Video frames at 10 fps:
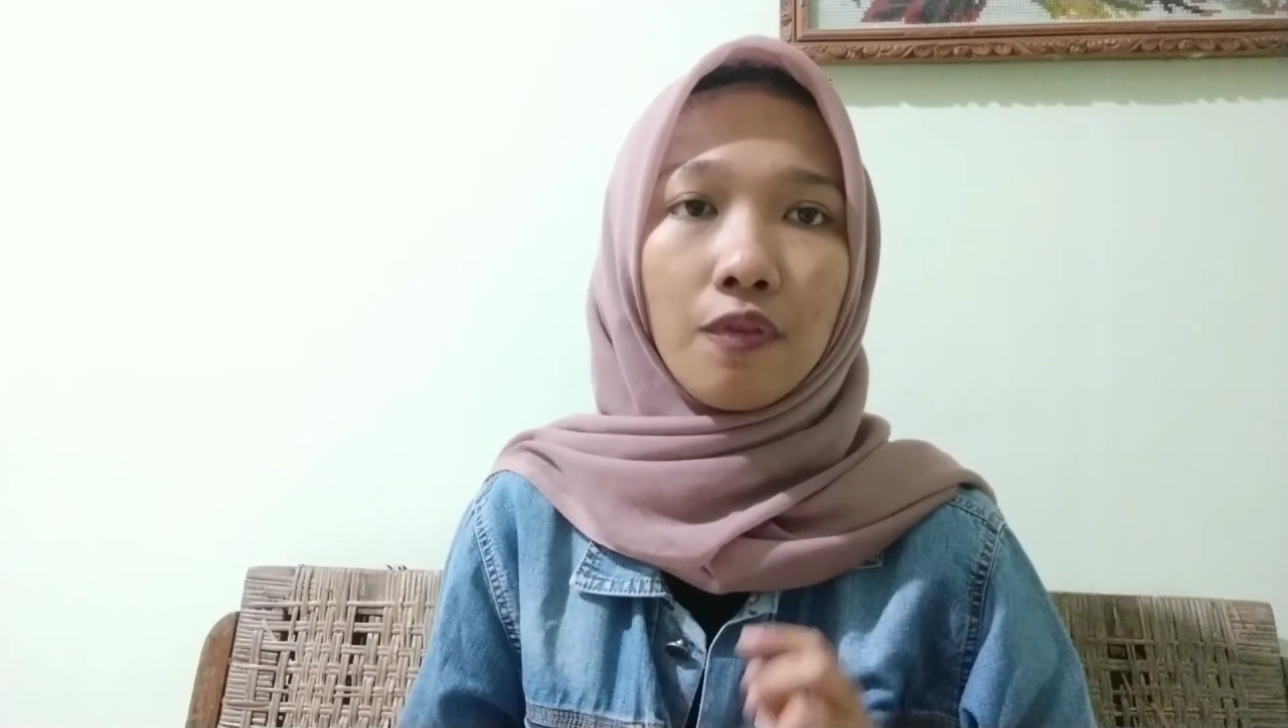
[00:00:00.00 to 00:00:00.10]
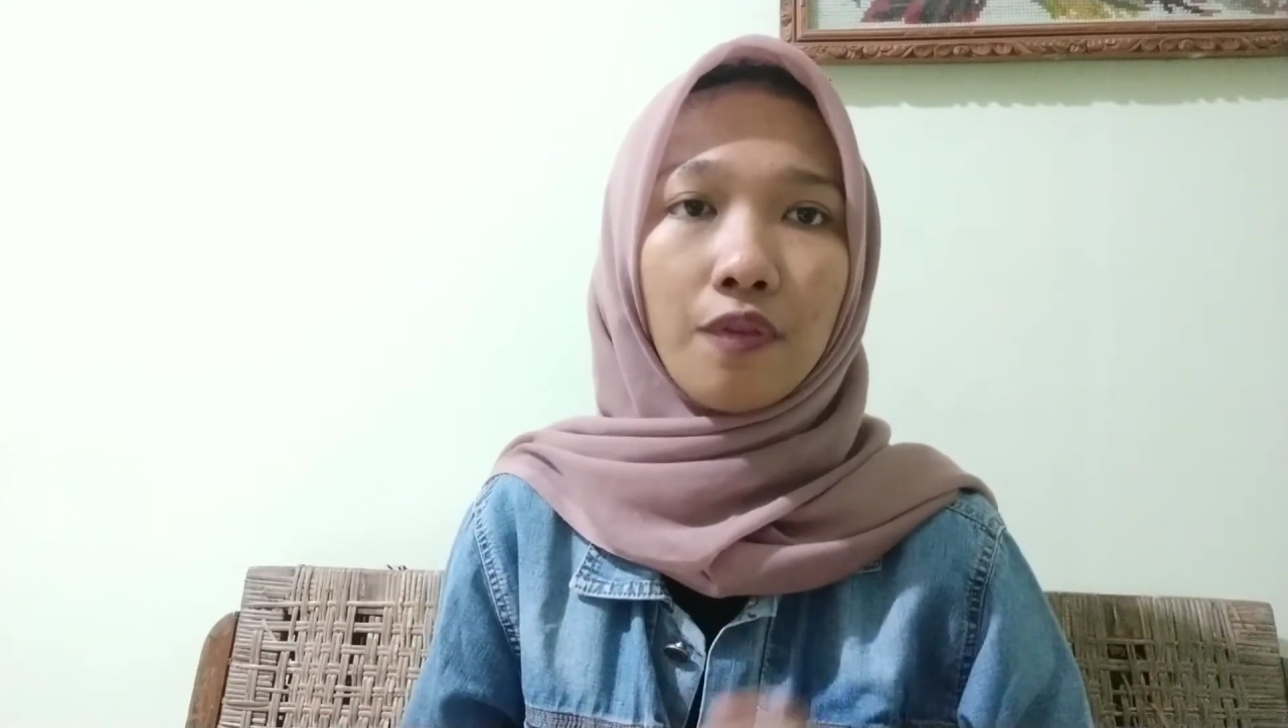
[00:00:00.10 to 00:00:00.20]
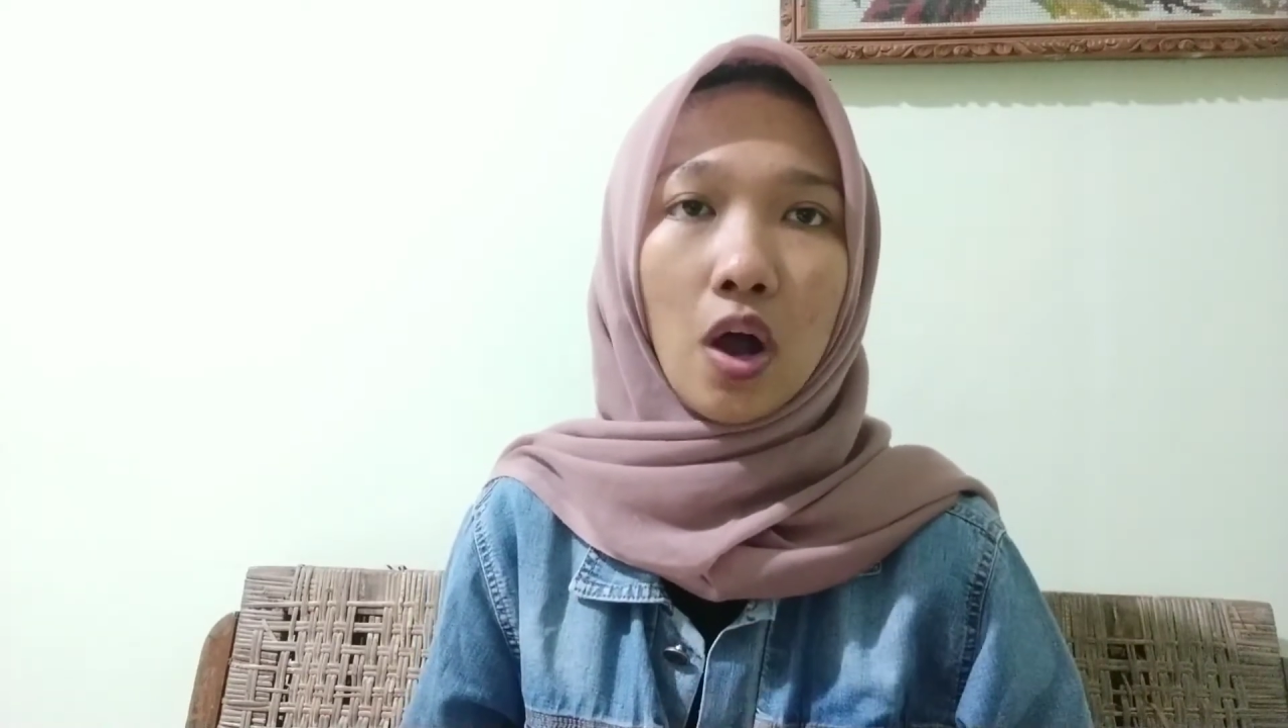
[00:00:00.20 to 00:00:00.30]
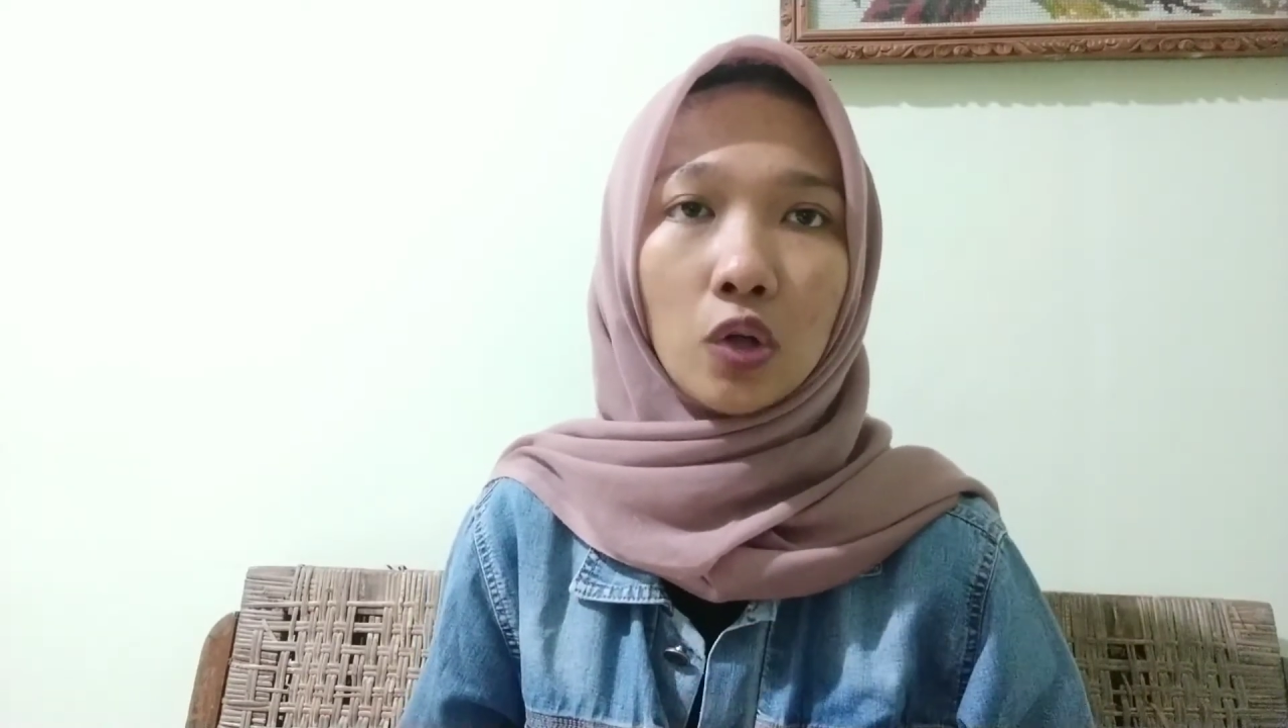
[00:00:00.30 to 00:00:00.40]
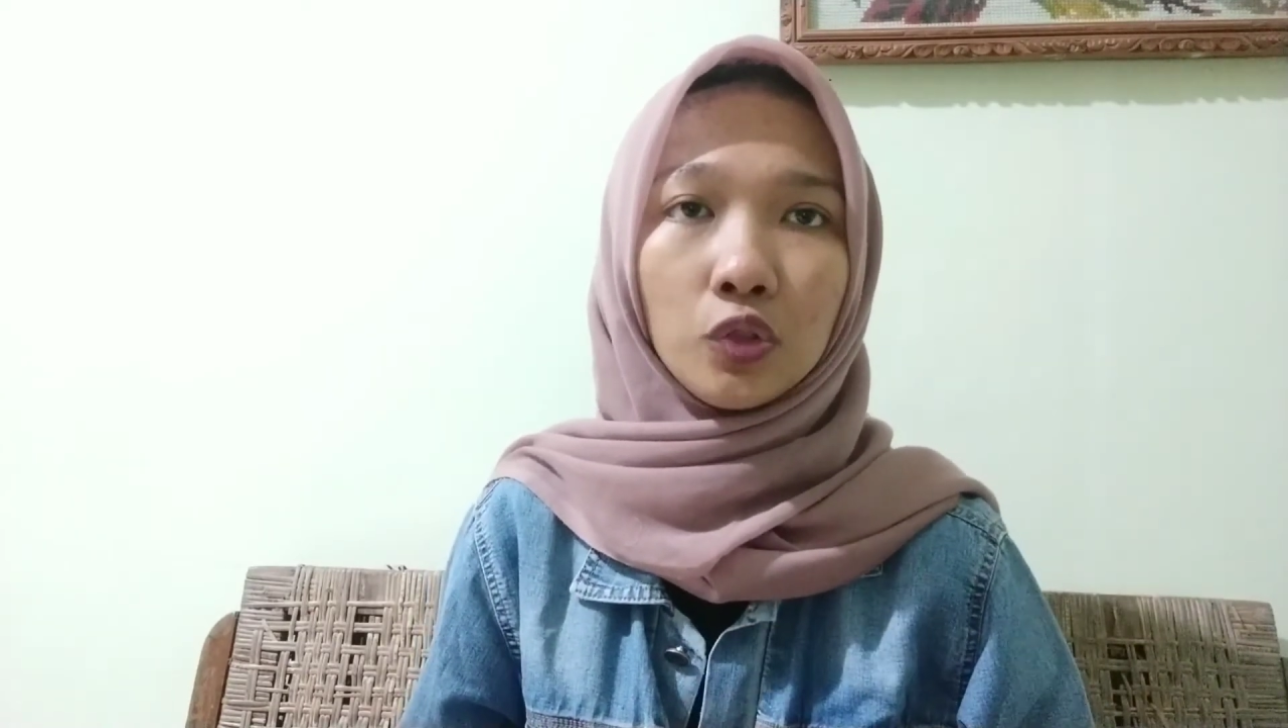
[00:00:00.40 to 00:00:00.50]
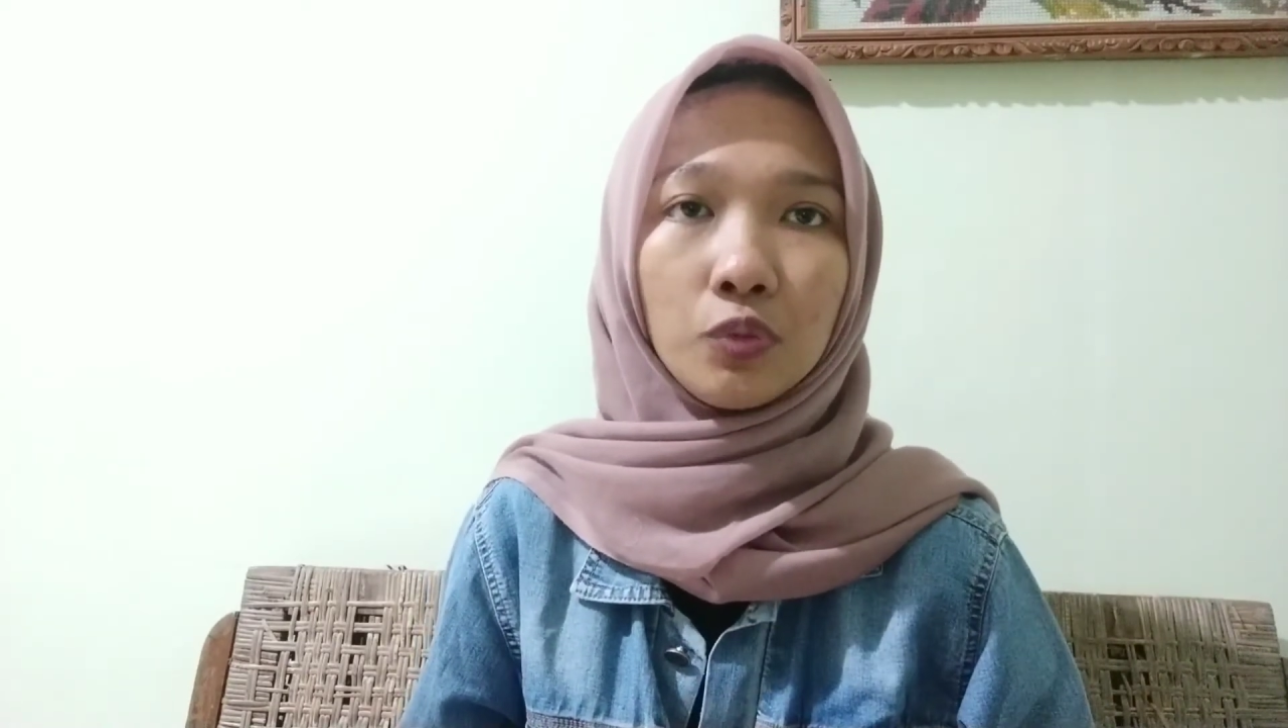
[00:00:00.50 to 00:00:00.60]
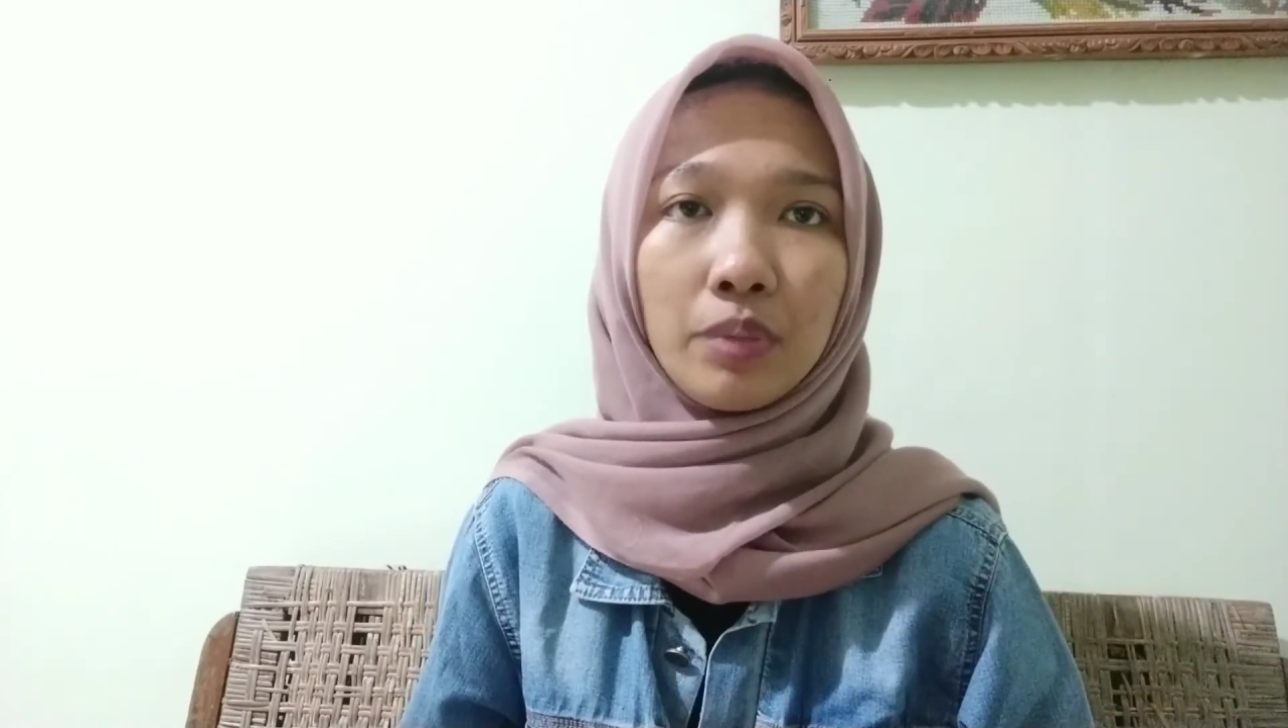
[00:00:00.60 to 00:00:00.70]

found